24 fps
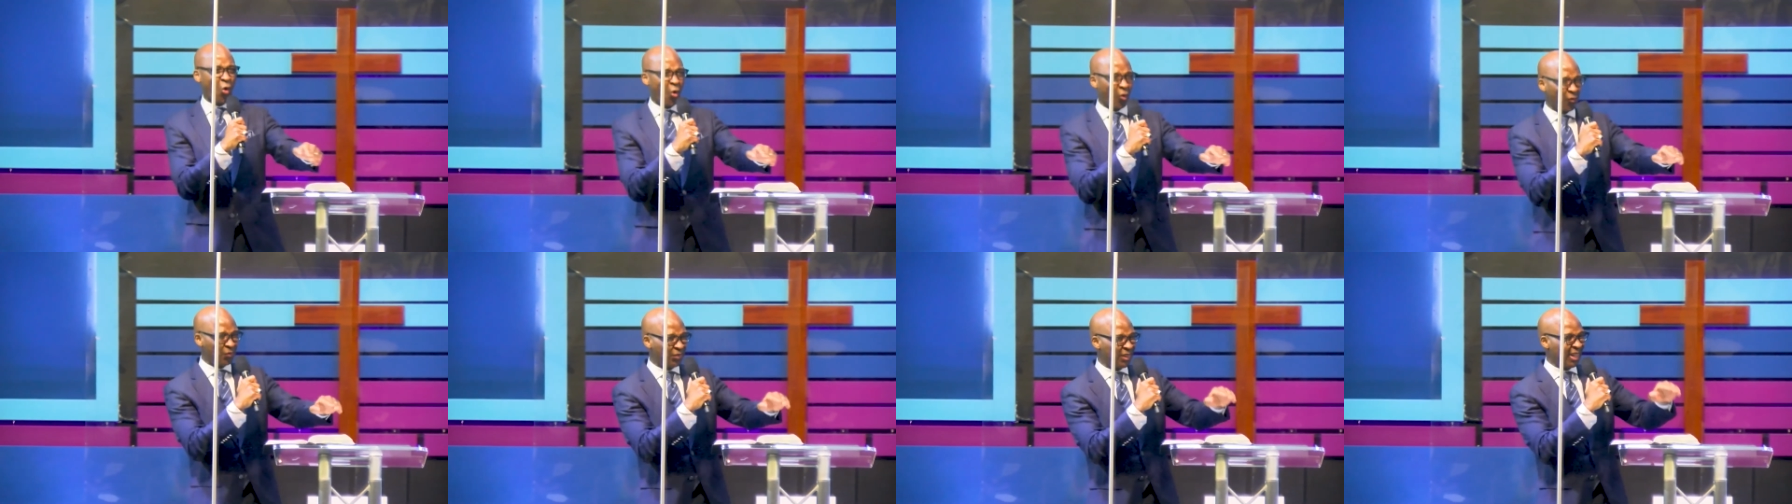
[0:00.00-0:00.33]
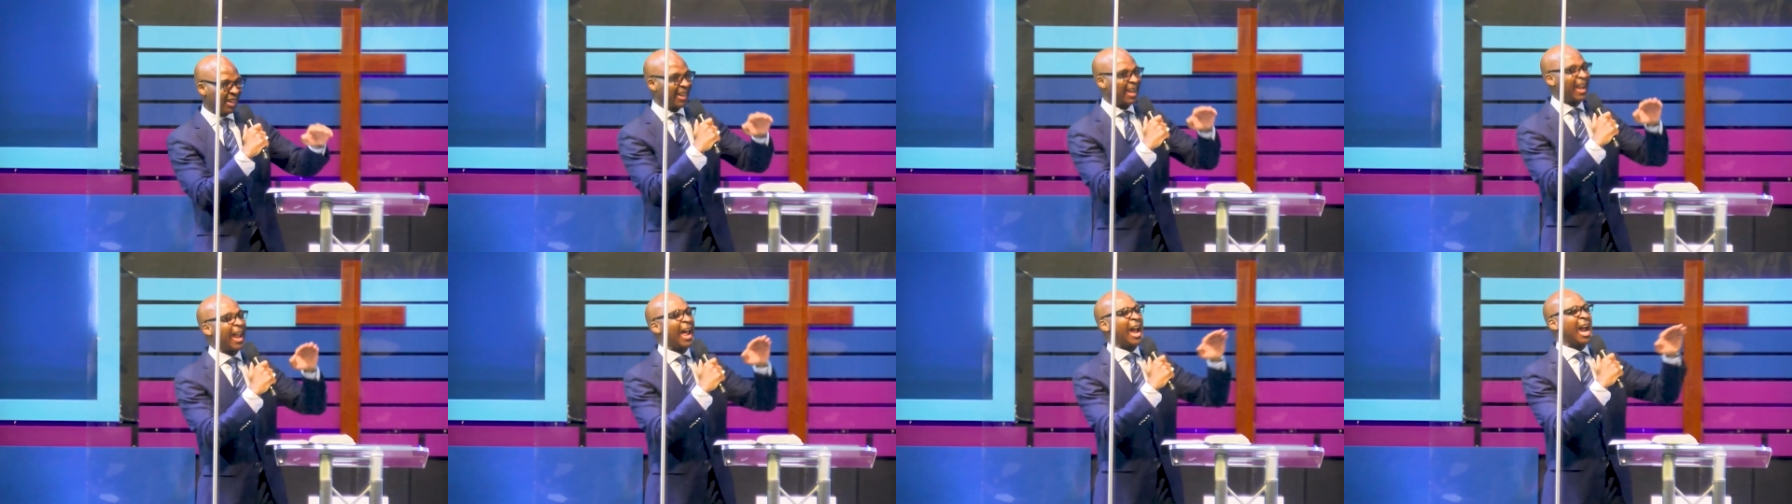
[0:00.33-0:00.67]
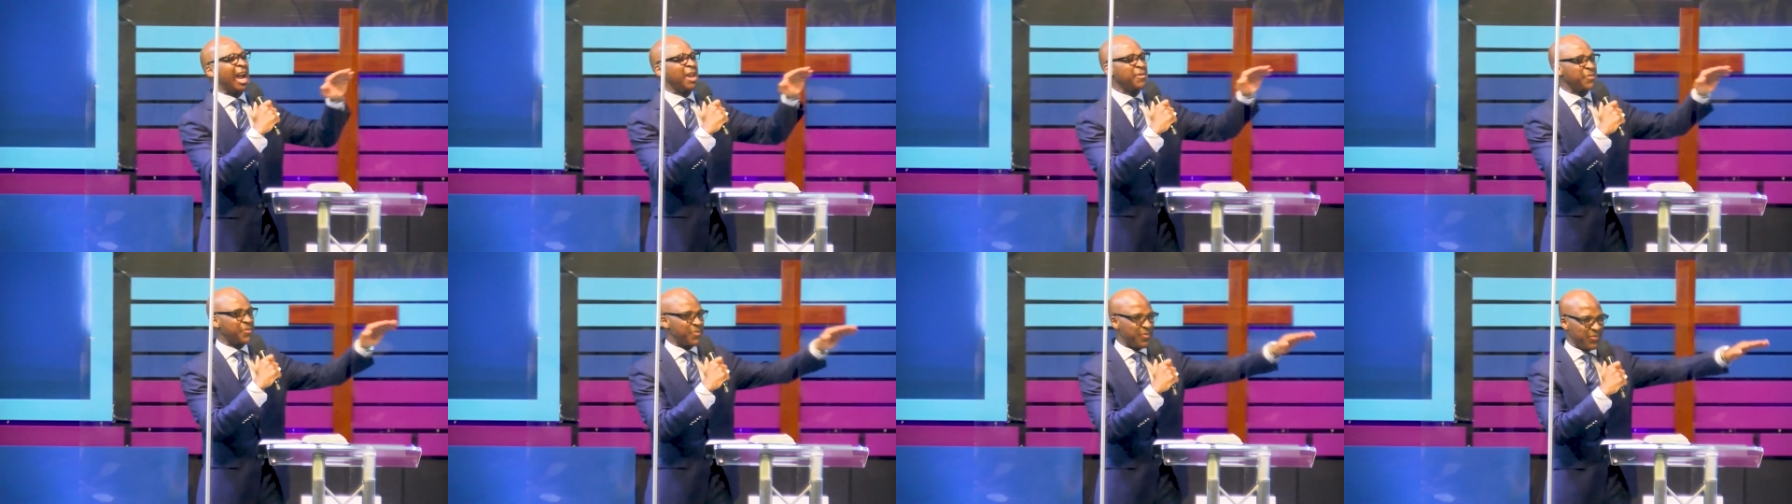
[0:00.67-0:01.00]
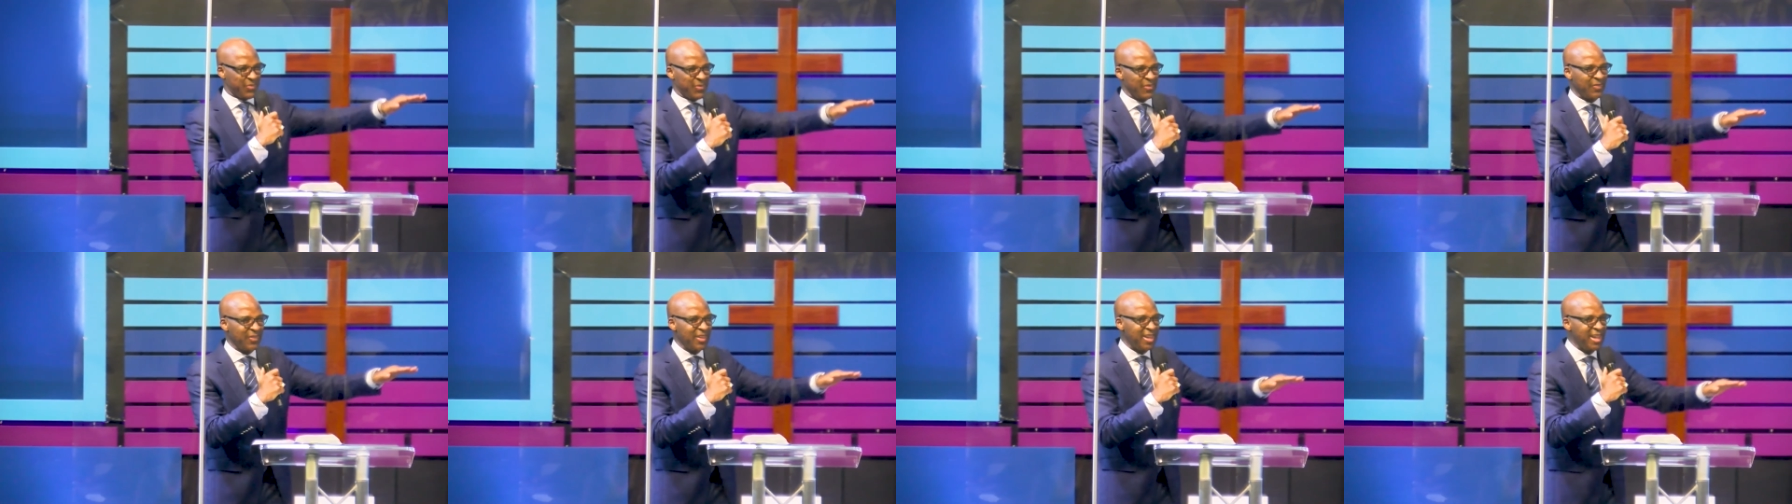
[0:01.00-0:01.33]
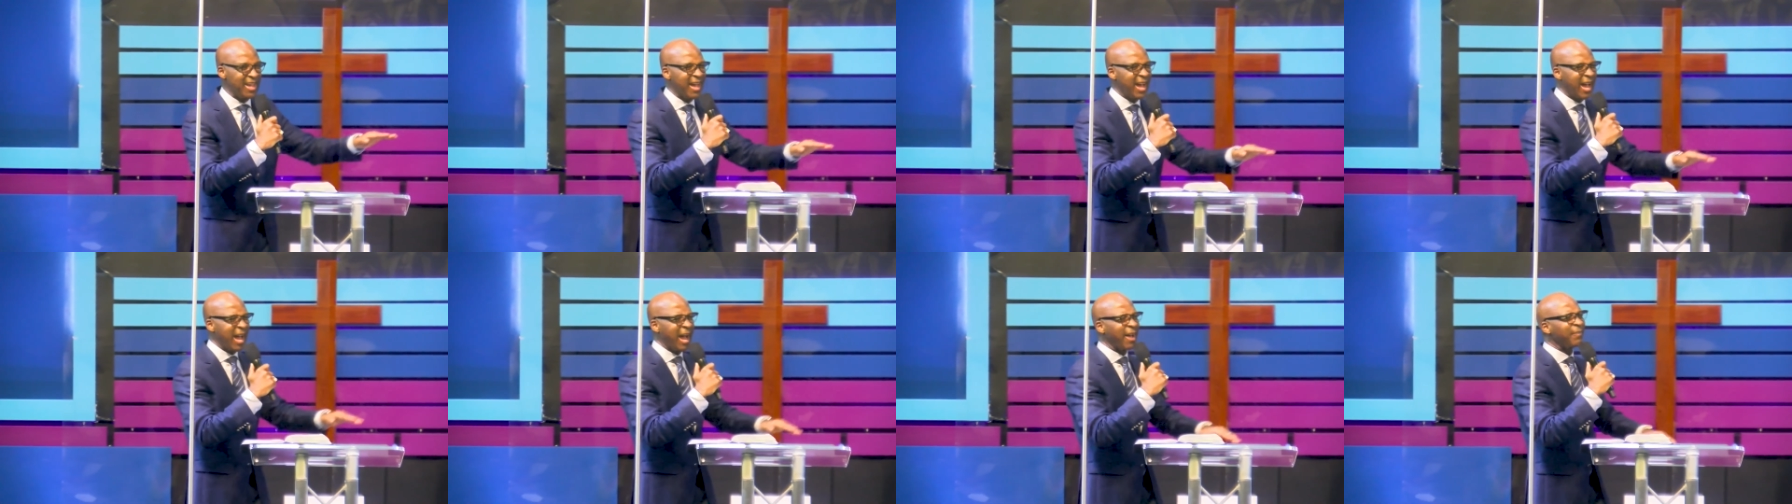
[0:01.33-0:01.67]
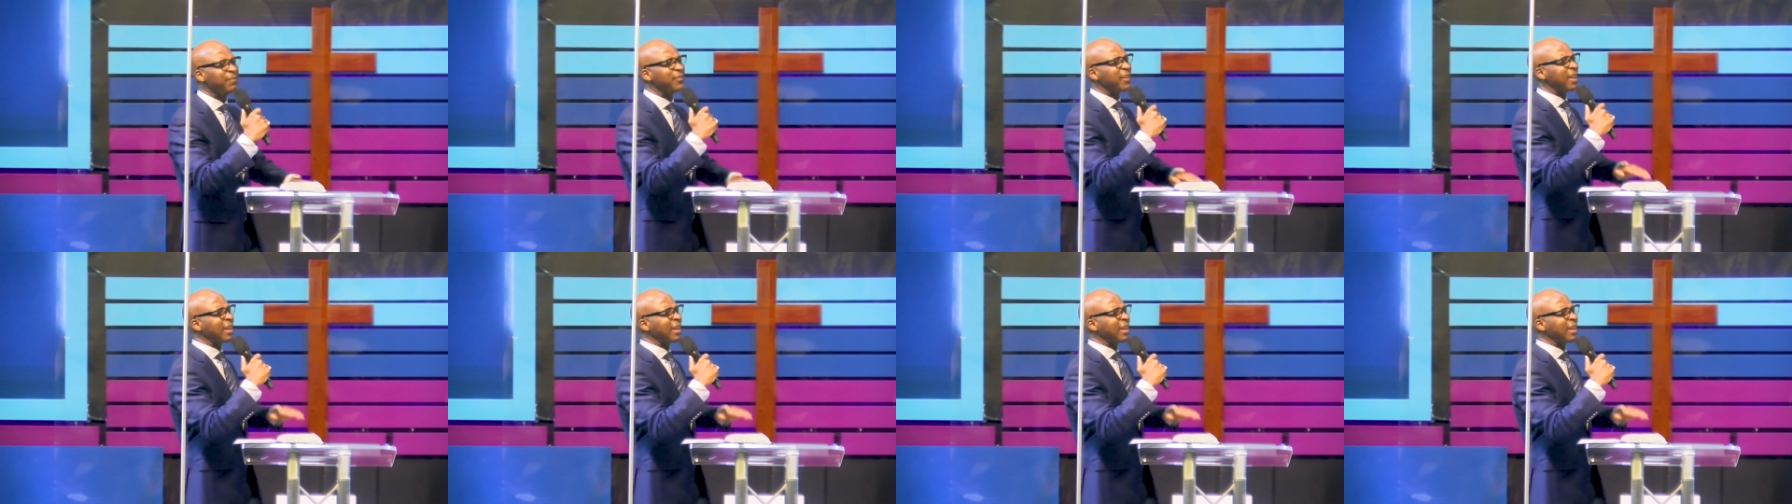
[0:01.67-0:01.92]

of the life and the